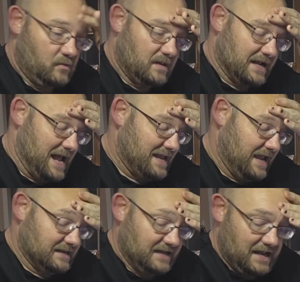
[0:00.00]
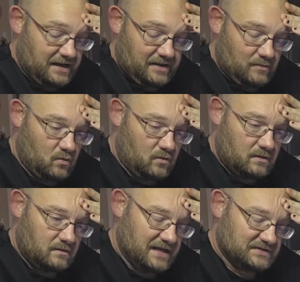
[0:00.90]
Like I can't take any more
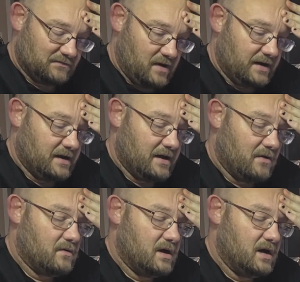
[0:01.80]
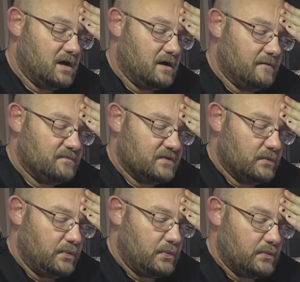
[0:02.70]
as of right now.
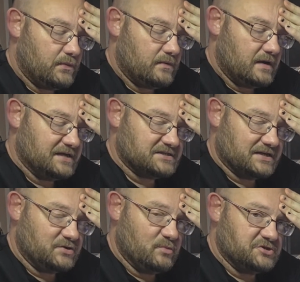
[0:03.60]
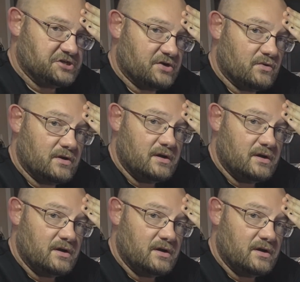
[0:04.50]
I just got too much shit going on.